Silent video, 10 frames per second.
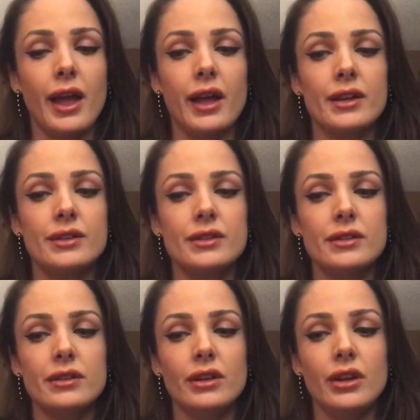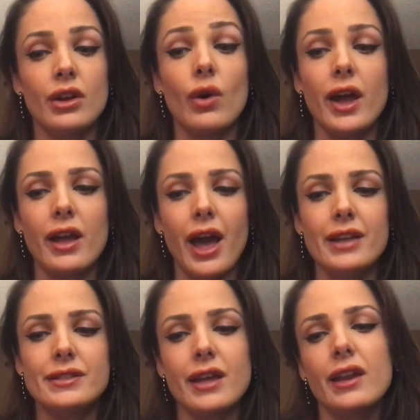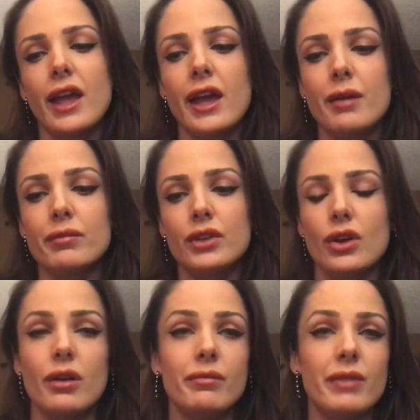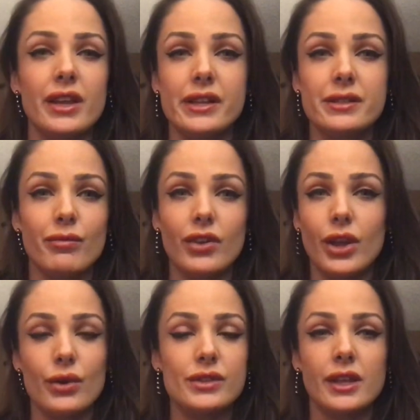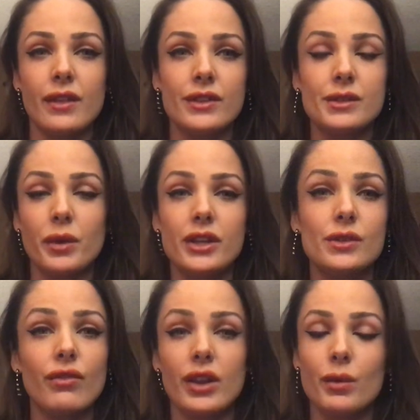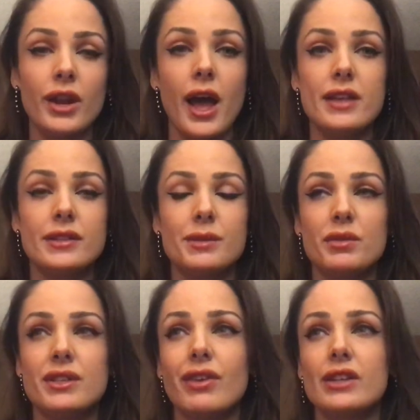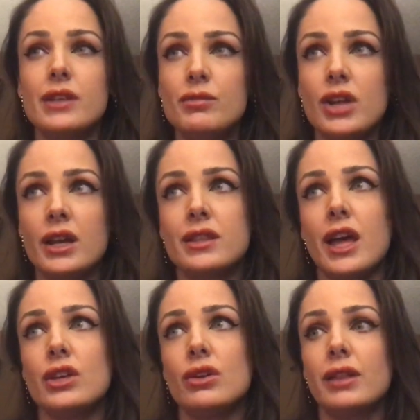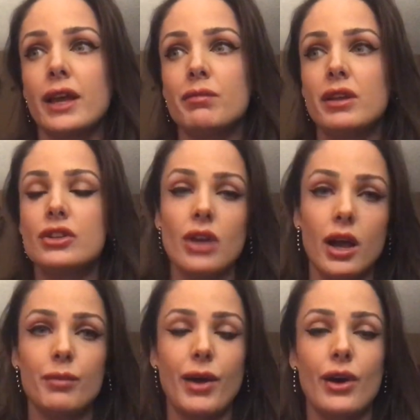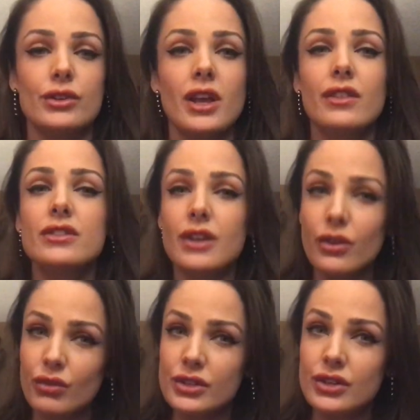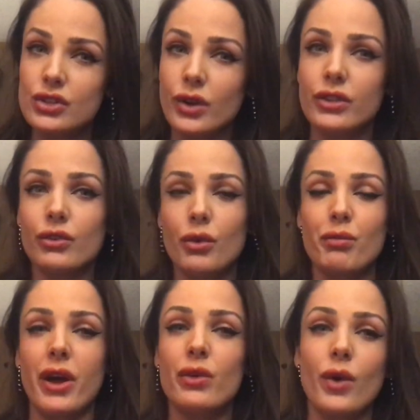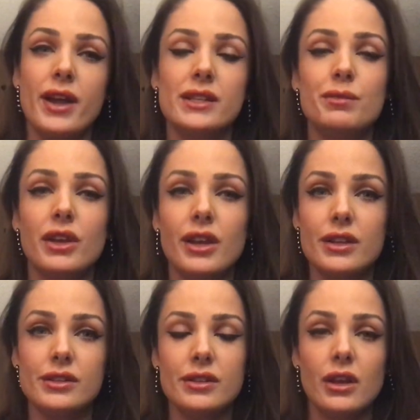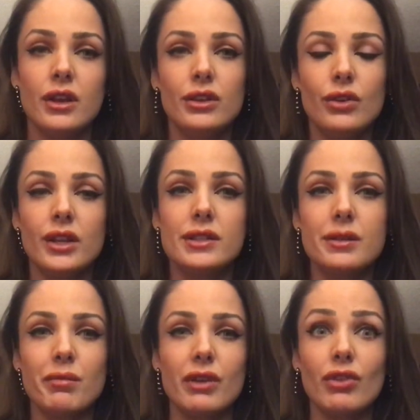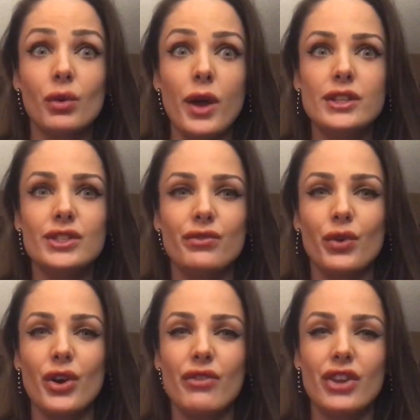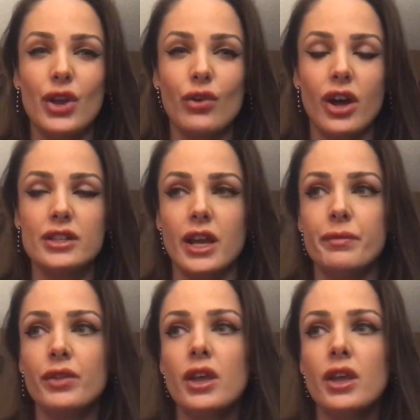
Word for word: And you know, I, I said, hey, I'm you know I'm making some videos again this week. So if anyone has a specific subject that you'd like me to talk about, it's another reason to join the group. By the way, is because you can submit requests for video content.